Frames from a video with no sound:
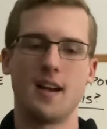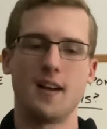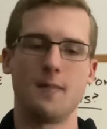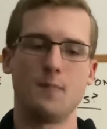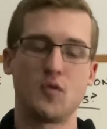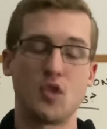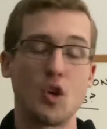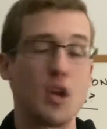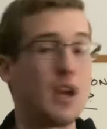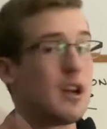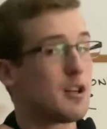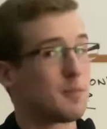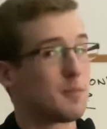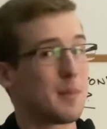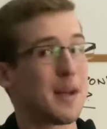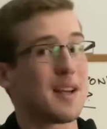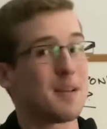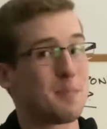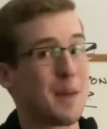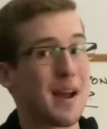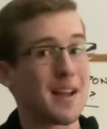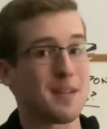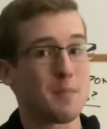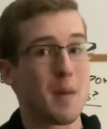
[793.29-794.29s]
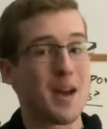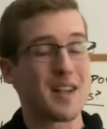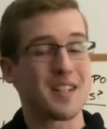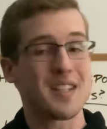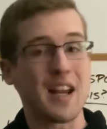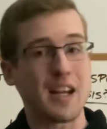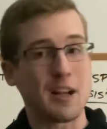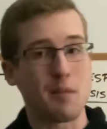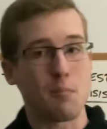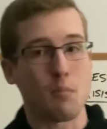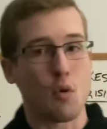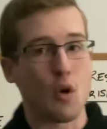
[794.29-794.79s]
So here's my
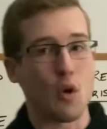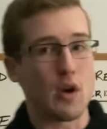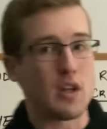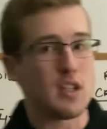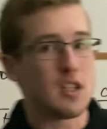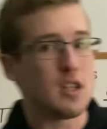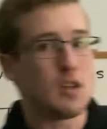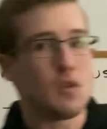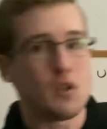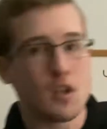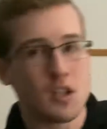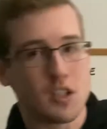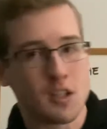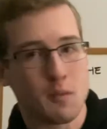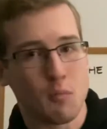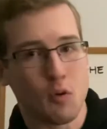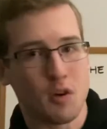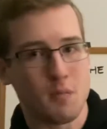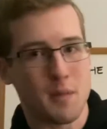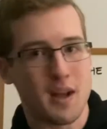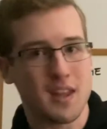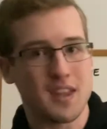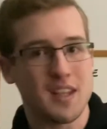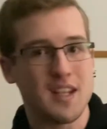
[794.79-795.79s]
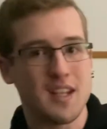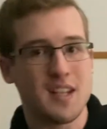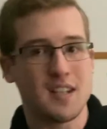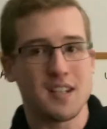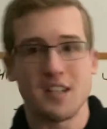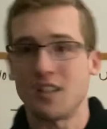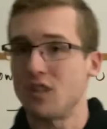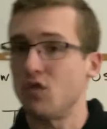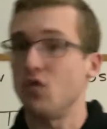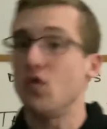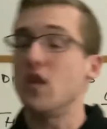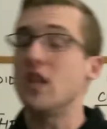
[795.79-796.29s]
second point to you to support my
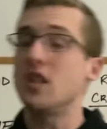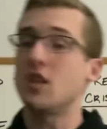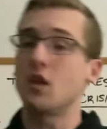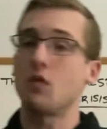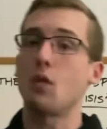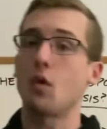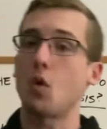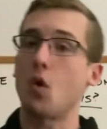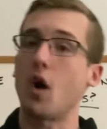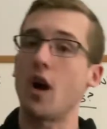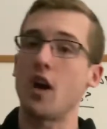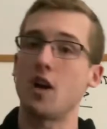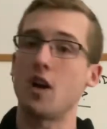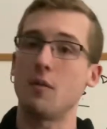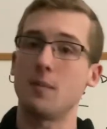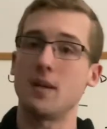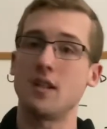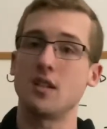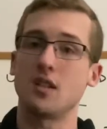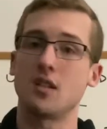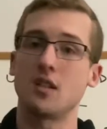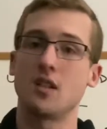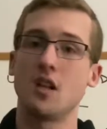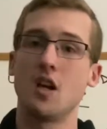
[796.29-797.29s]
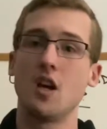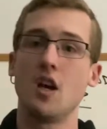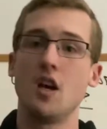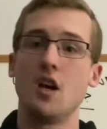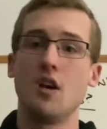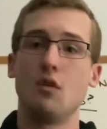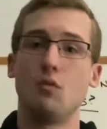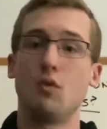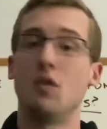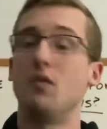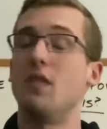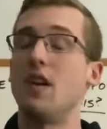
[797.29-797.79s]
thesis. Visa requirements
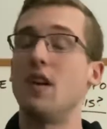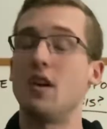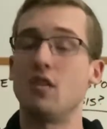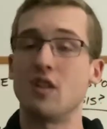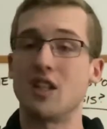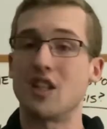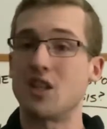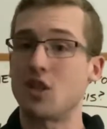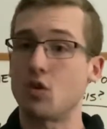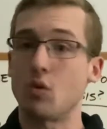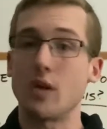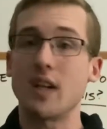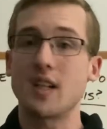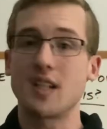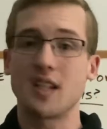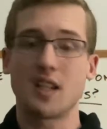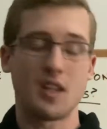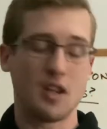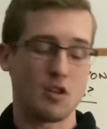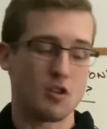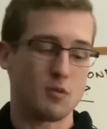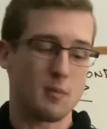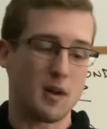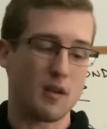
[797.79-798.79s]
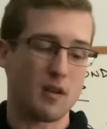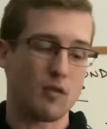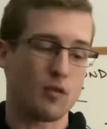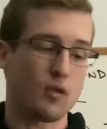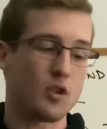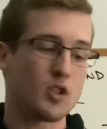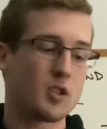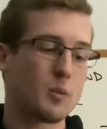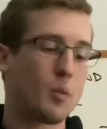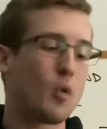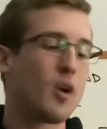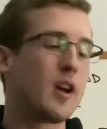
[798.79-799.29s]
were very strict. There's my
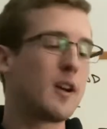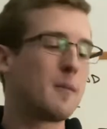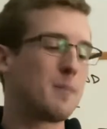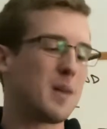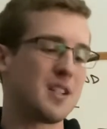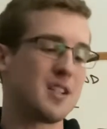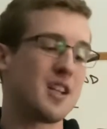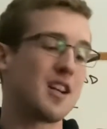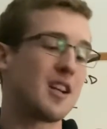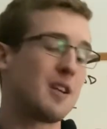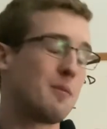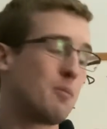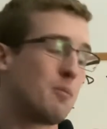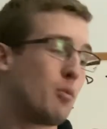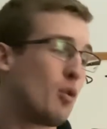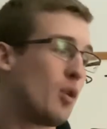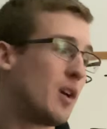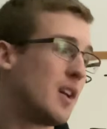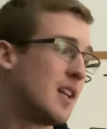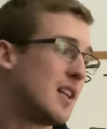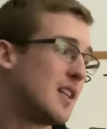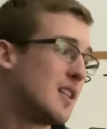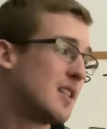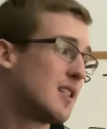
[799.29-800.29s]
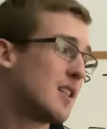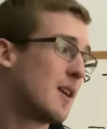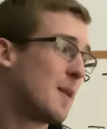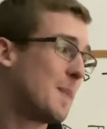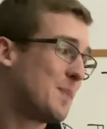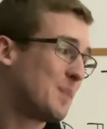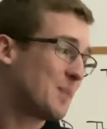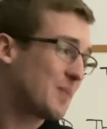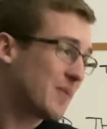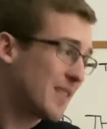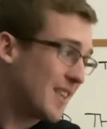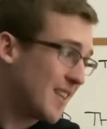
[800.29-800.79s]
first point. My second point is,
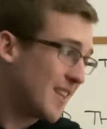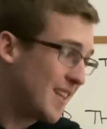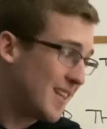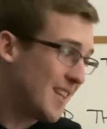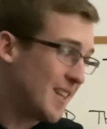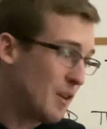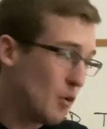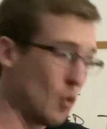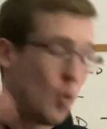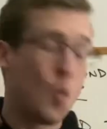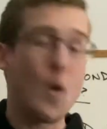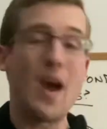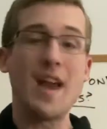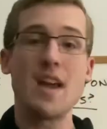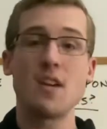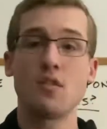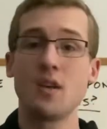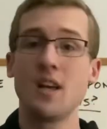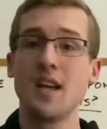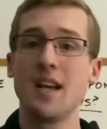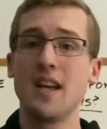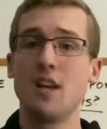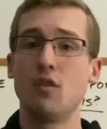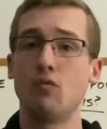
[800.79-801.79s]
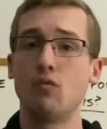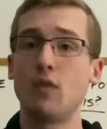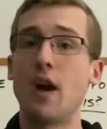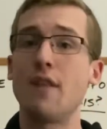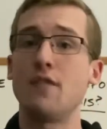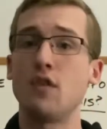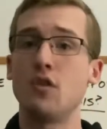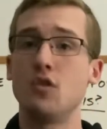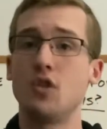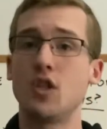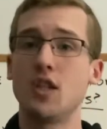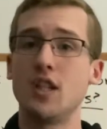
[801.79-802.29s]
when
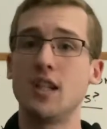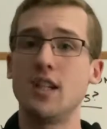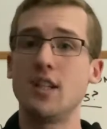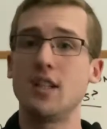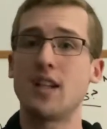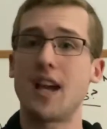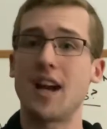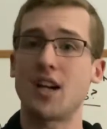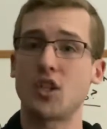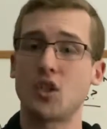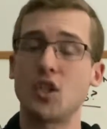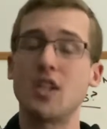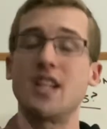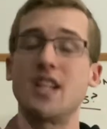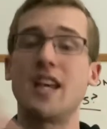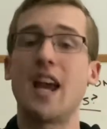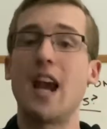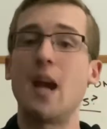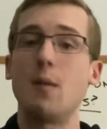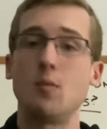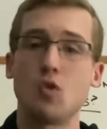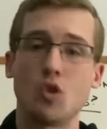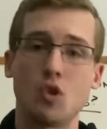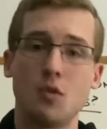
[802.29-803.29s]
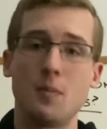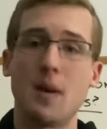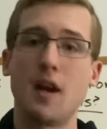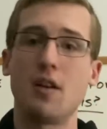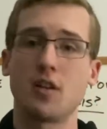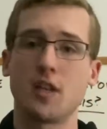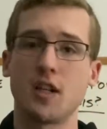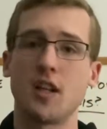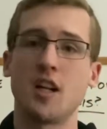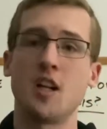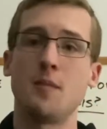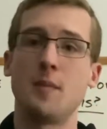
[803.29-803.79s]
refugees actually came to
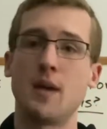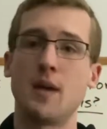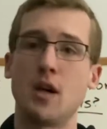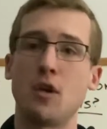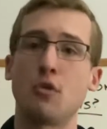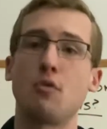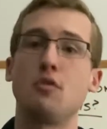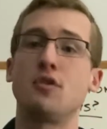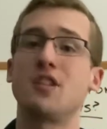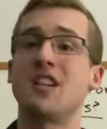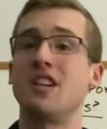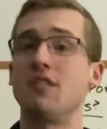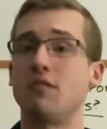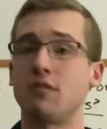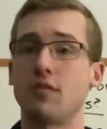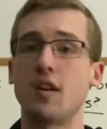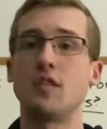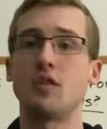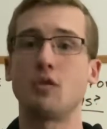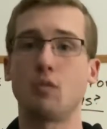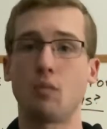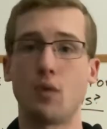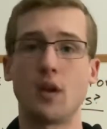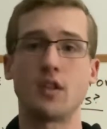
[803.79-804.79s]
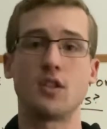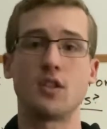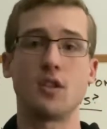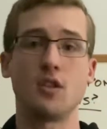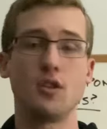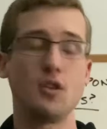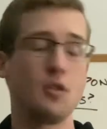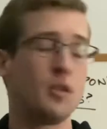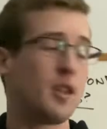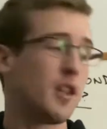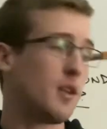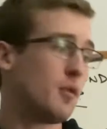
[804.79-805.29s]
America and America was confronted with what to
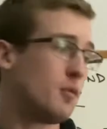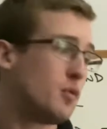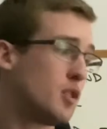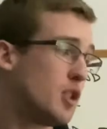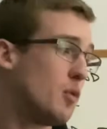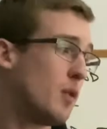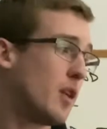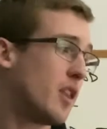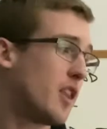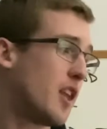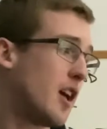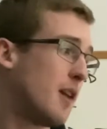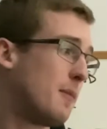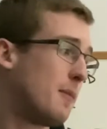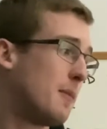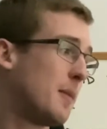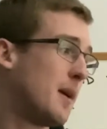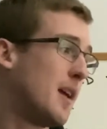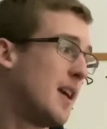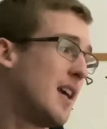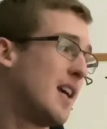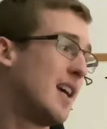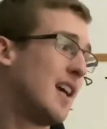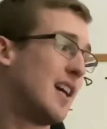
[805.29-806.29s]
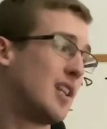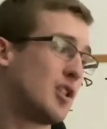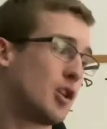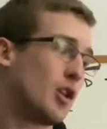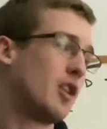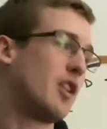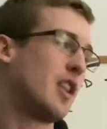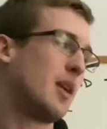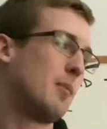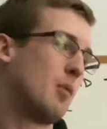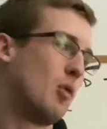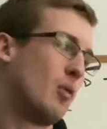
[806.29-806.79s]
do with them, it
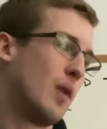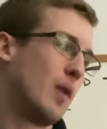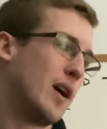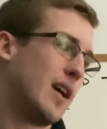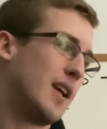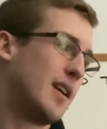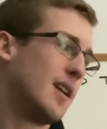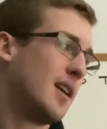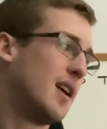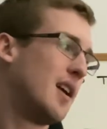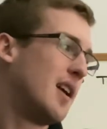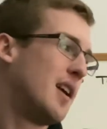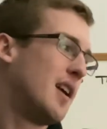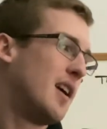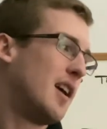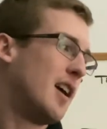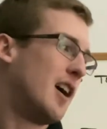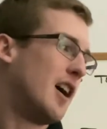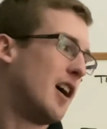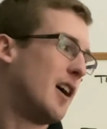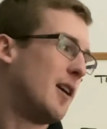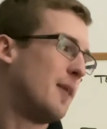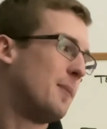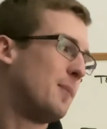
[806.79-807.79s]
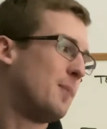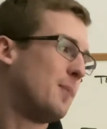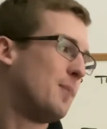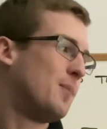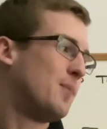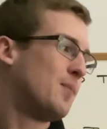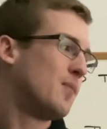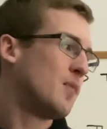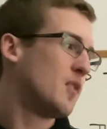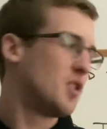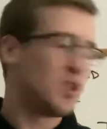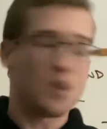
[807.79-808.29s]
turned them away.
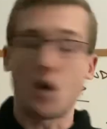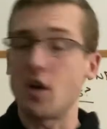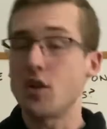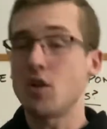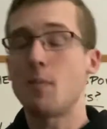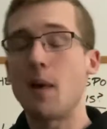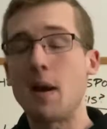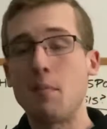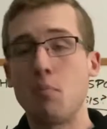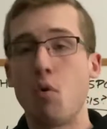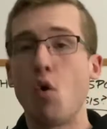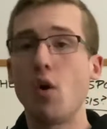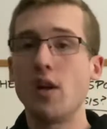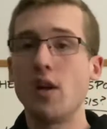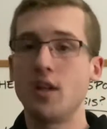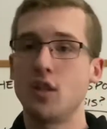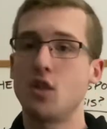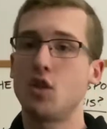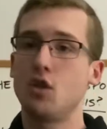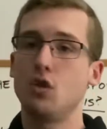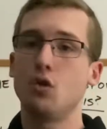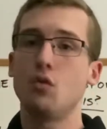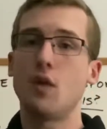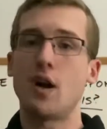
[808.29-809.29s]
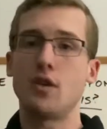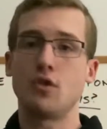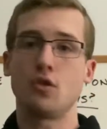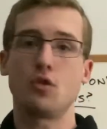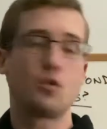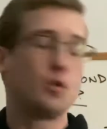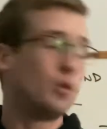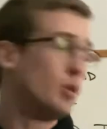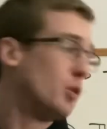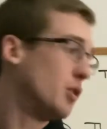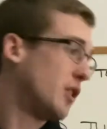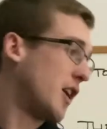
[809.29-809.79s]
So under my point 2 on your
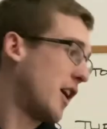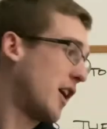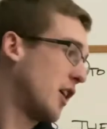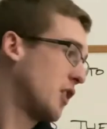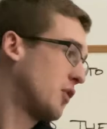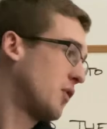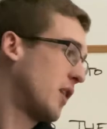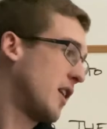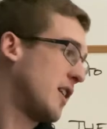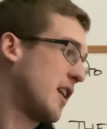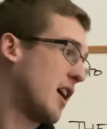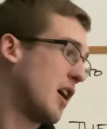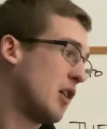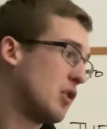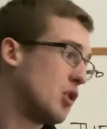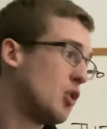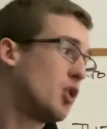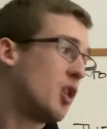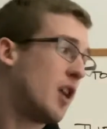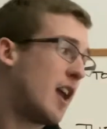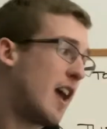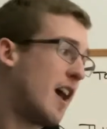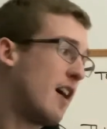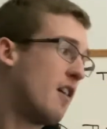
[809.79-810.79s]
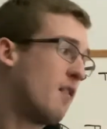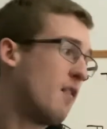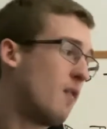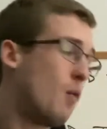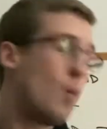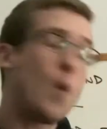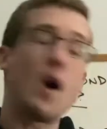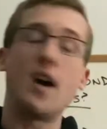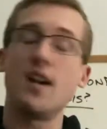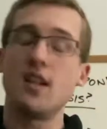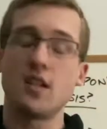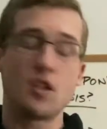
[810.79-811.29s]
Google Docs right now, you should have
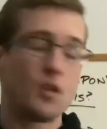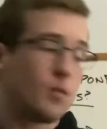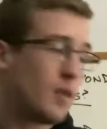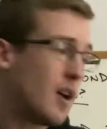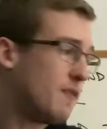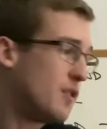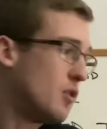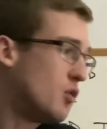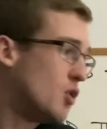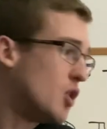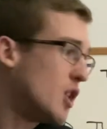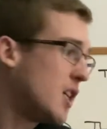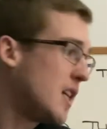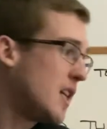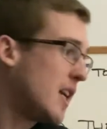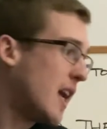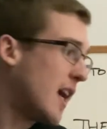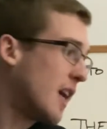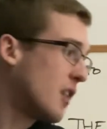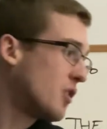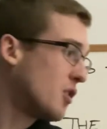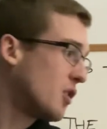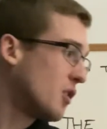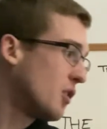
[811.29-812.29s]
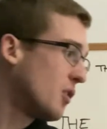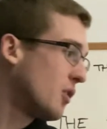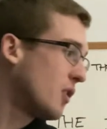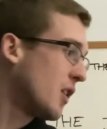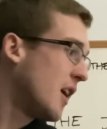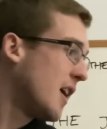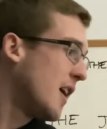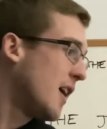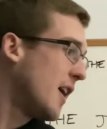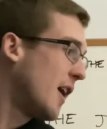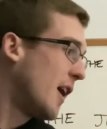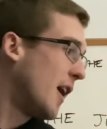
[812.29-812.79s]
what is a refugee answered.